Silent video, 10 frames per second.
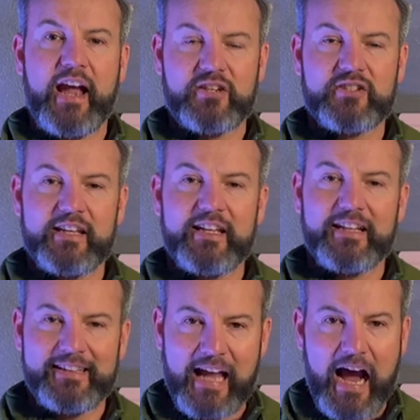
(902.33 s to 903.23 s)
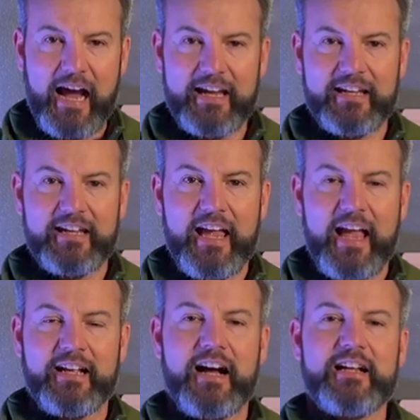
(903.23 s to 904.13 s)
actually die.
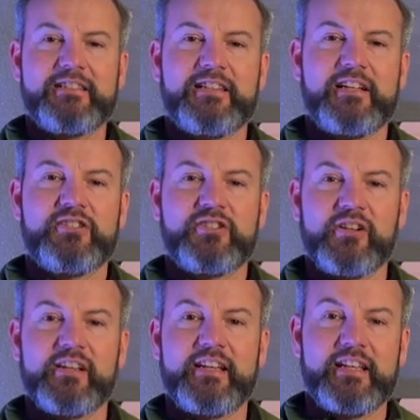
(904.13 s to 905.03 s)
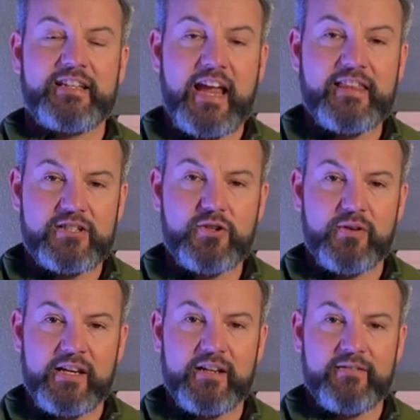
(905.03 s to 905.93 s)
And God said, Surely in the day that you
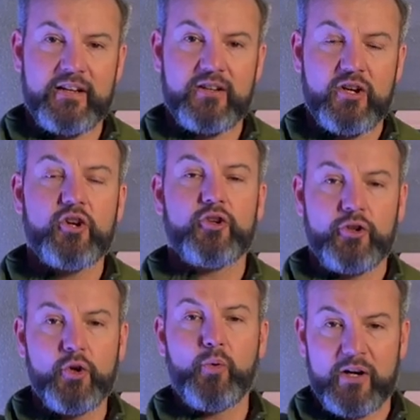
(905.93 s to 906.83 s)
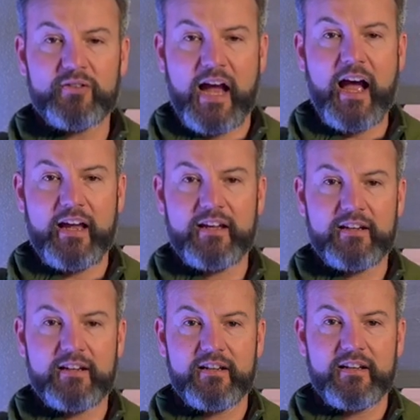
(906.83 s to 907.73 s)
eat of it, you will die.
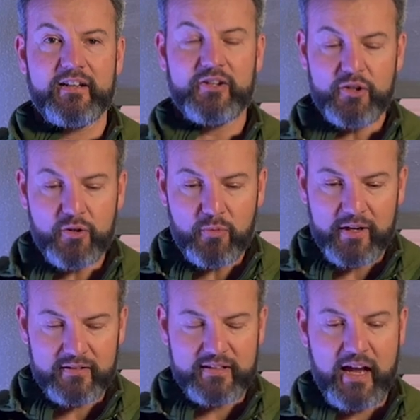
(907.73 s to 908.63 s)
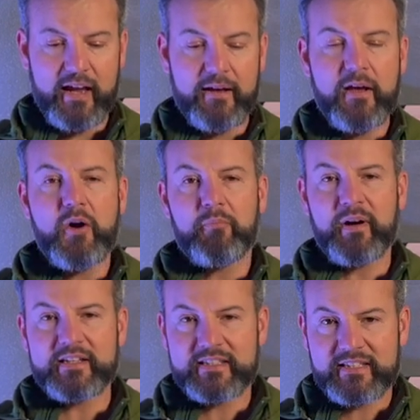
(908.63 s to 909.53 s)
You will die.
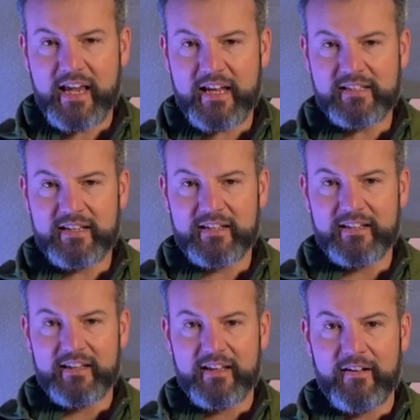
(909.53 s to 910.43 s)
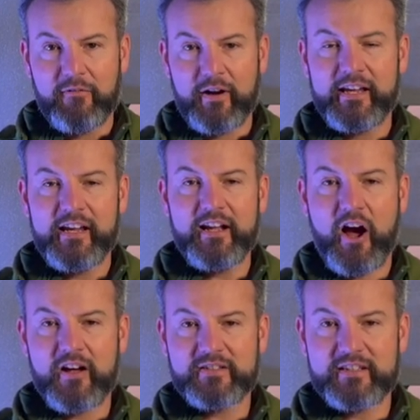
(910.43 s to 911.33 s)
But Satan what he
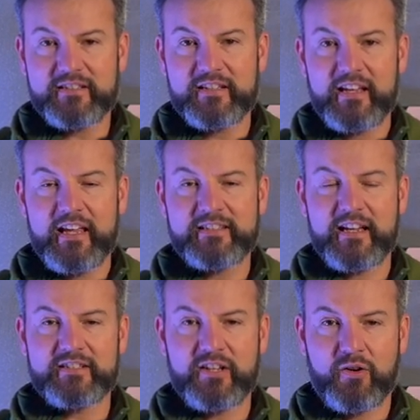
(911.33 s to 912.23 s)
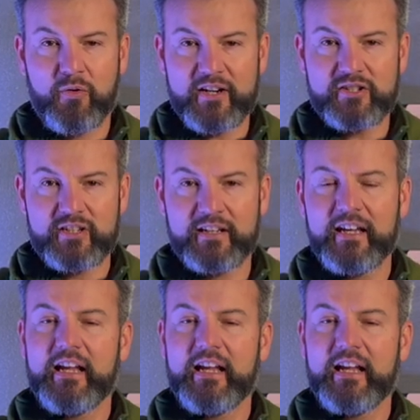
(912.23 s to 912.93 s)
causes is us to question,